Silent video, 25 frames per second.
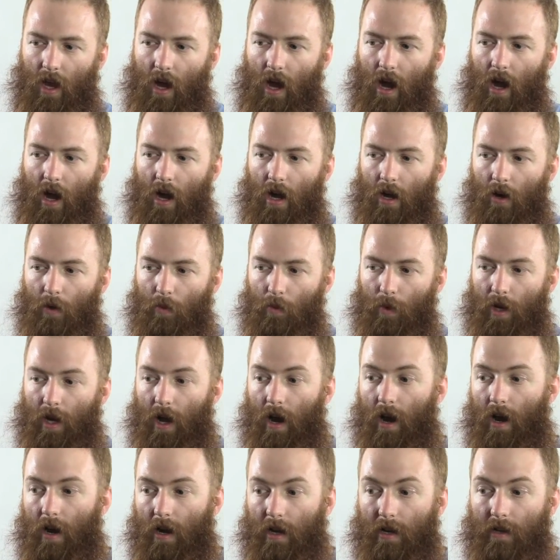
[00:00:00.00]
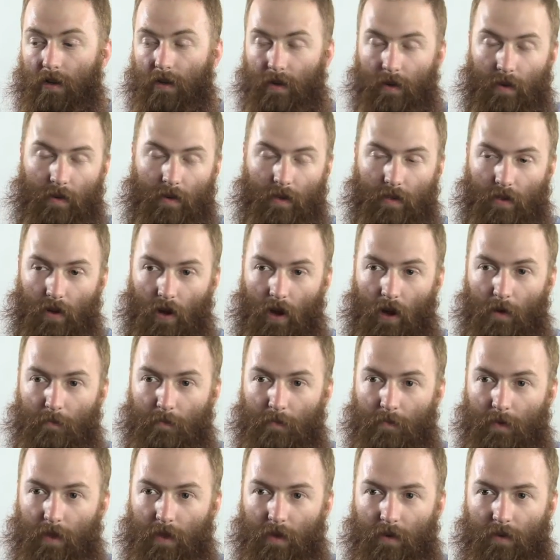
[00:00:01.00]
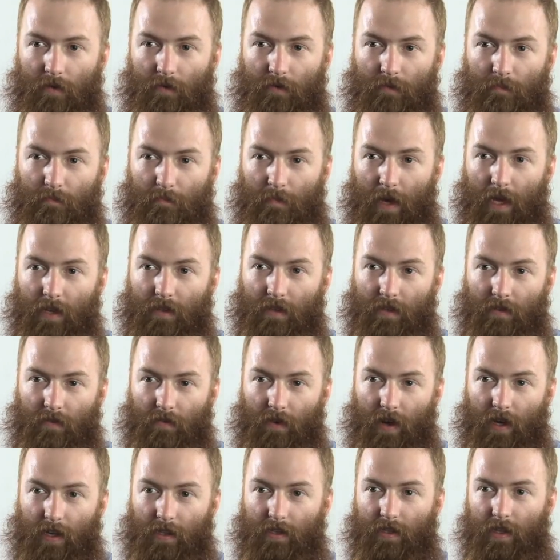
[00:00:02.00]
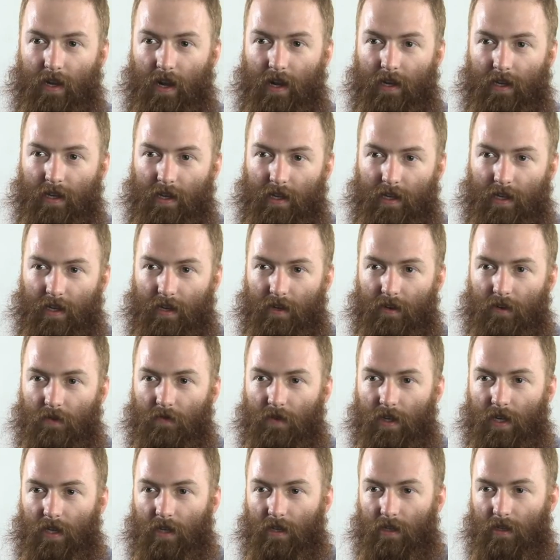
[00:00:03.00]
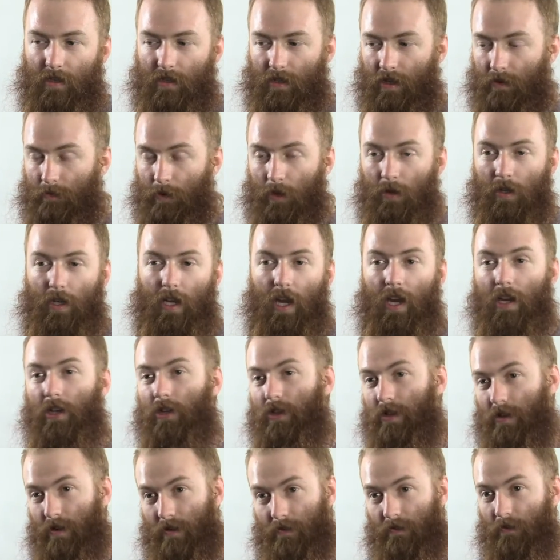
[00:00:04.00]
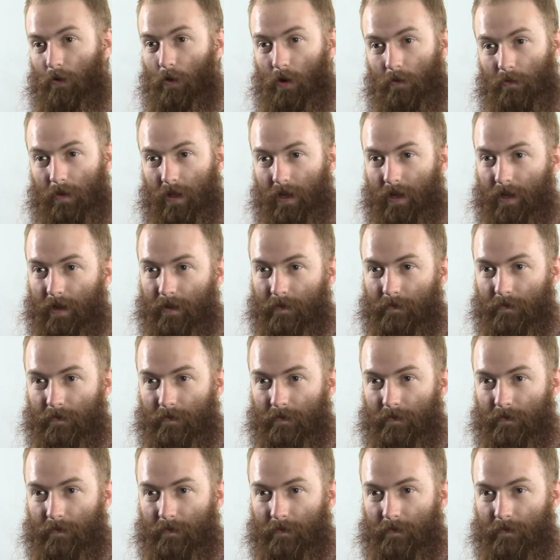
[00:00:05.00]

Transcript: When I top, the best advice that I can give is communication and foreplay.